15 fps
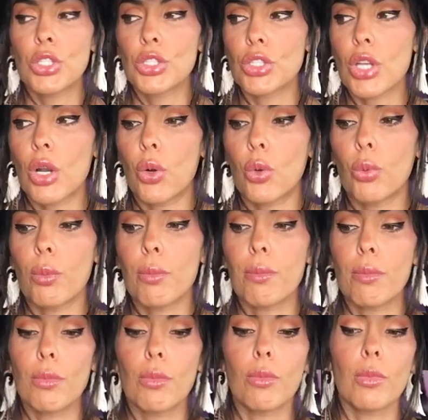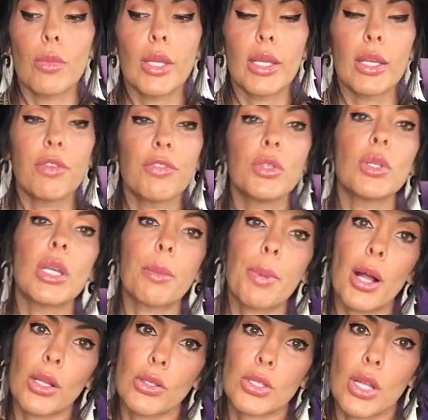So if you get
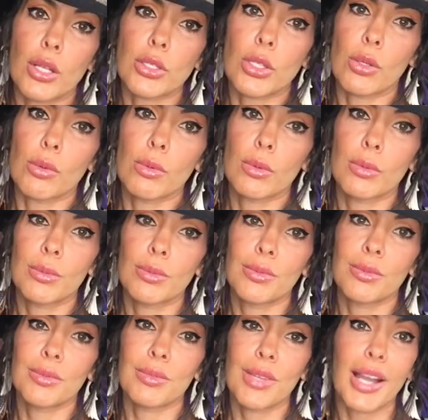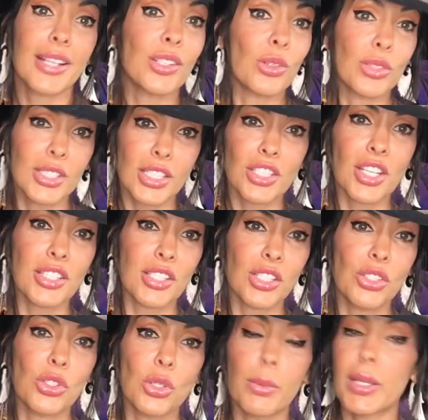Palo Santo, I don't suggest that
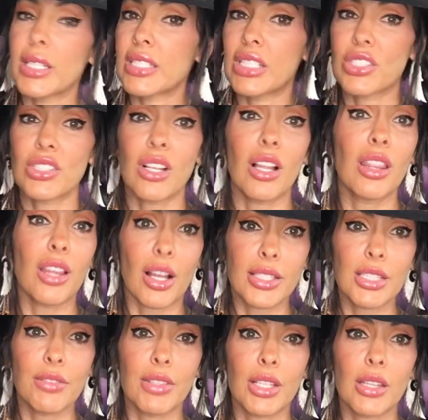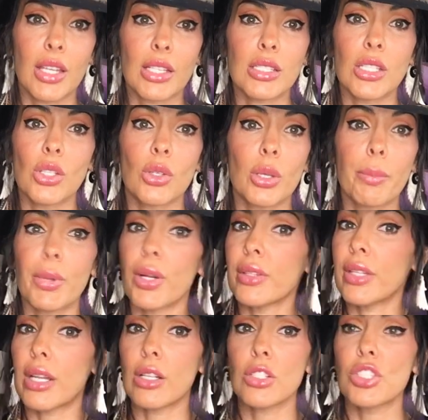you do because there's lots of other things that you could
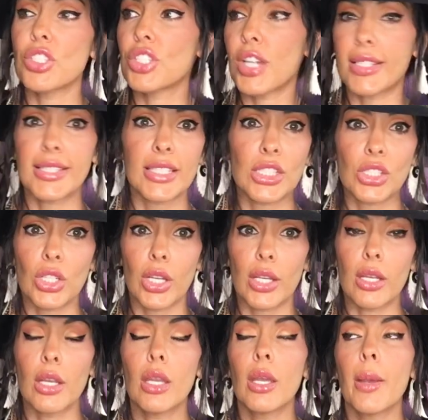burn that are just as good.